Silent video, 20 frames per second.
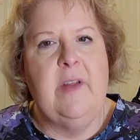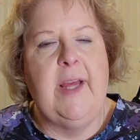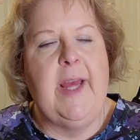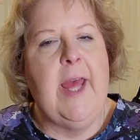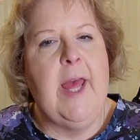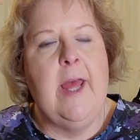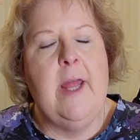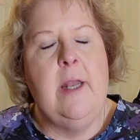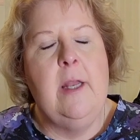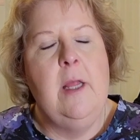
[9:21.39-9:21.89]

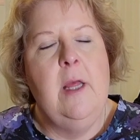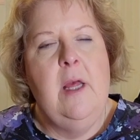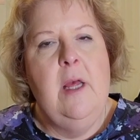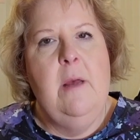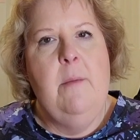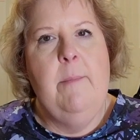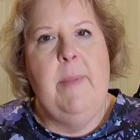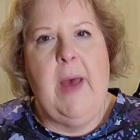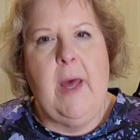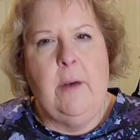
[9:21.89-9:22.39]
Again,
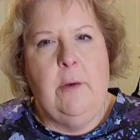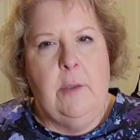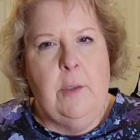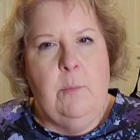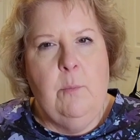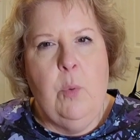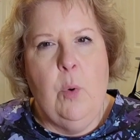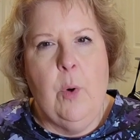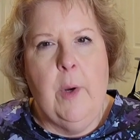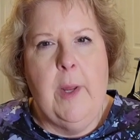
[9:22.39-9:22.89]
Pattern
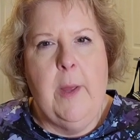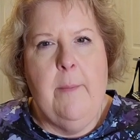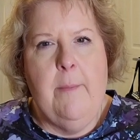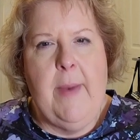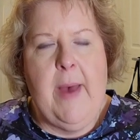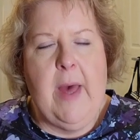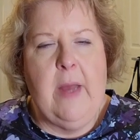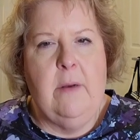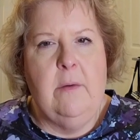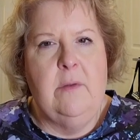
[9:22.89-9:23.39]
Emporium
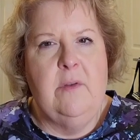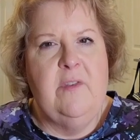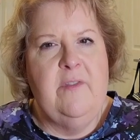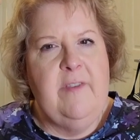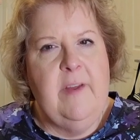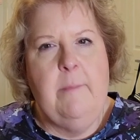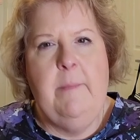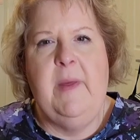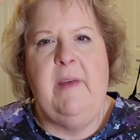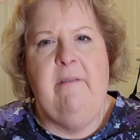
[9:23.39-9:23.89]
patterns
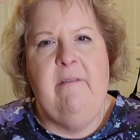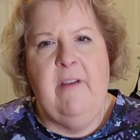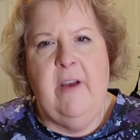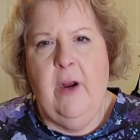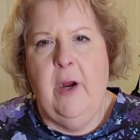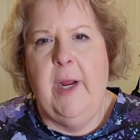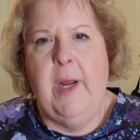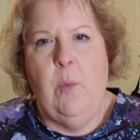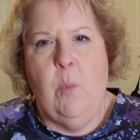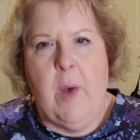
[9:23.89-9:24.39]
fit me
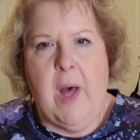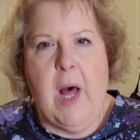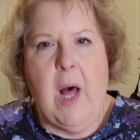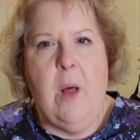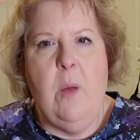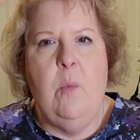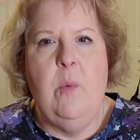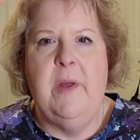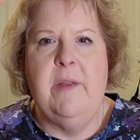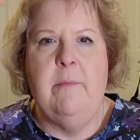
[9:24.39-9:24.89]
very
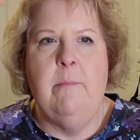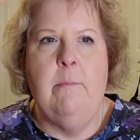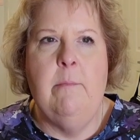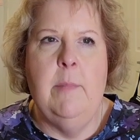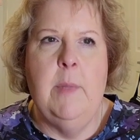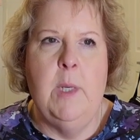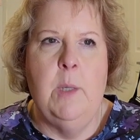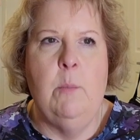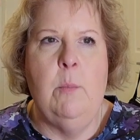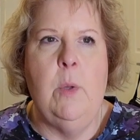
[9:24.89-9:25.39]
well with
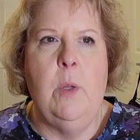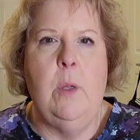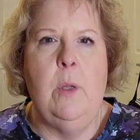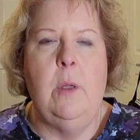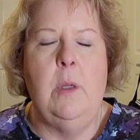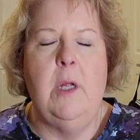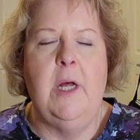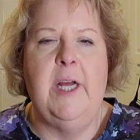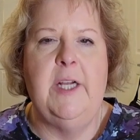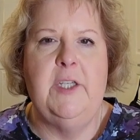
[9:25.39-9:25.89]

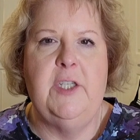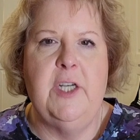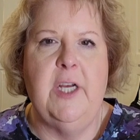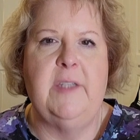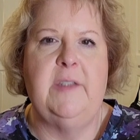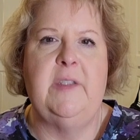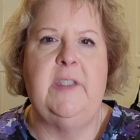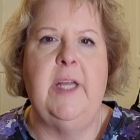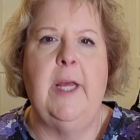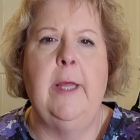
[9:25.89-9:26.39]
minimal
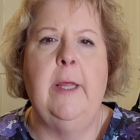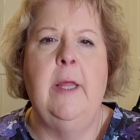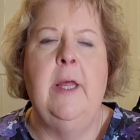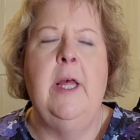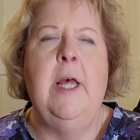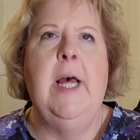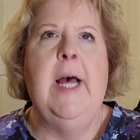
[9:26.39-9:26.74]
adjusting.